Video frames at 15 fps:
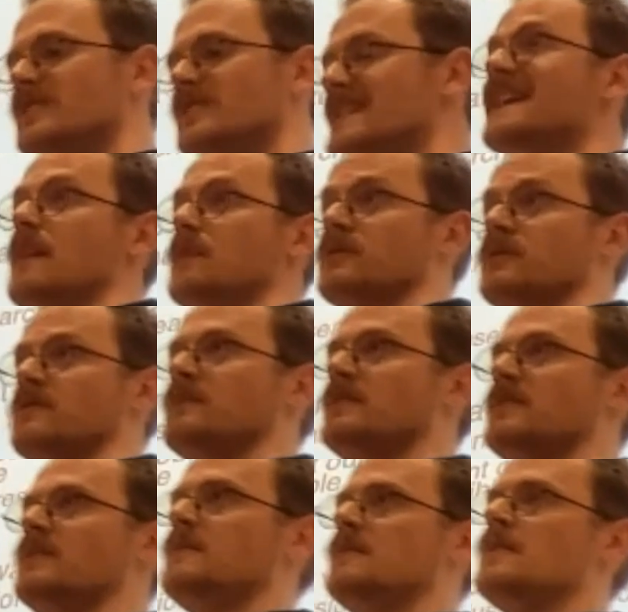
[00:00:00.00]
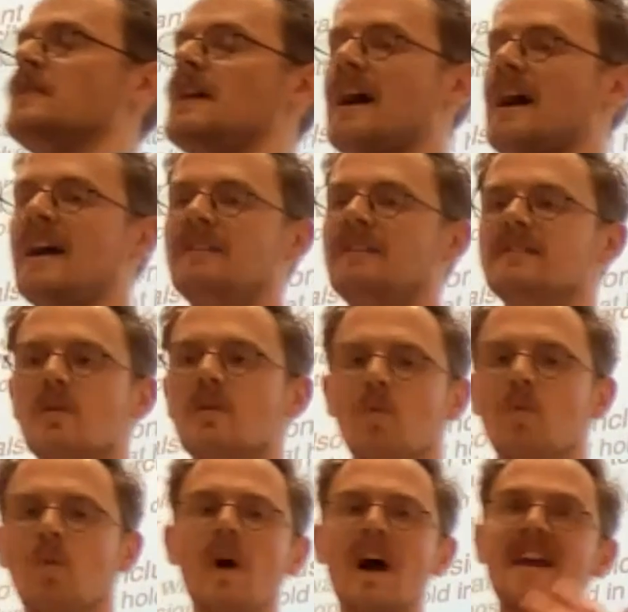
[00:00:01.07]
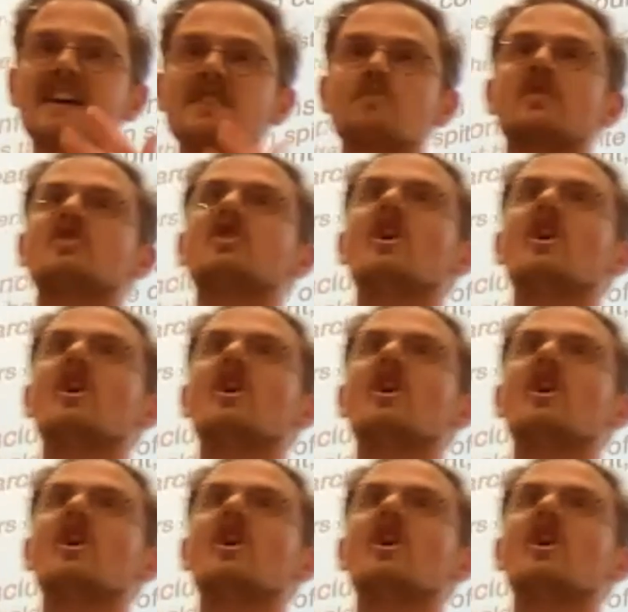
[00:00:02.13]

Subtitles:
details. And what I guess we're